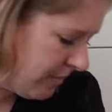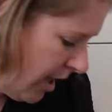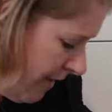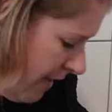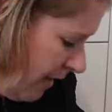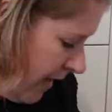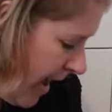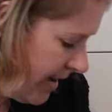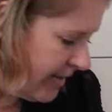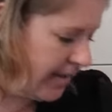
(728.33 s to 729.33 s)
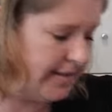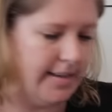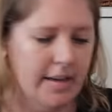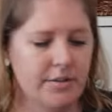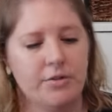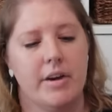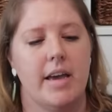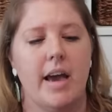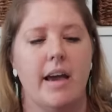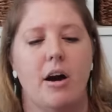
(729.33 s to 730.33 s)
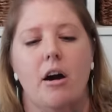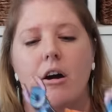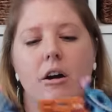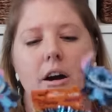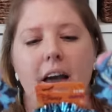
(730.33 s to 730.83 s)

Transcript: And then the last accessory I got her,